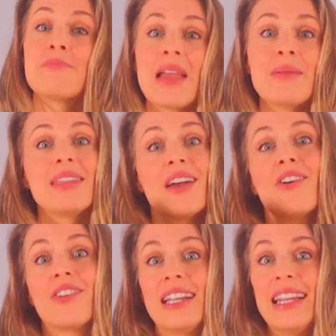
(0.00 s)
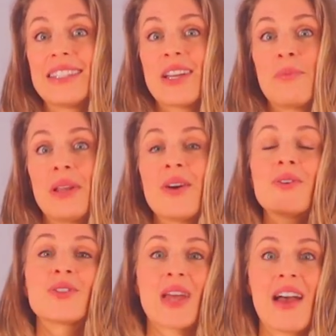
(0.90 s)
Maybe they are already linked down
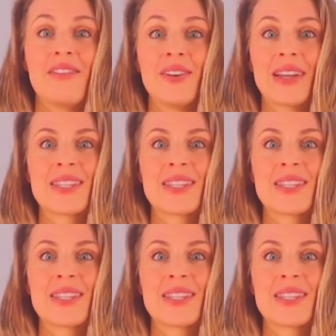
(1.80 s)
below, so have a look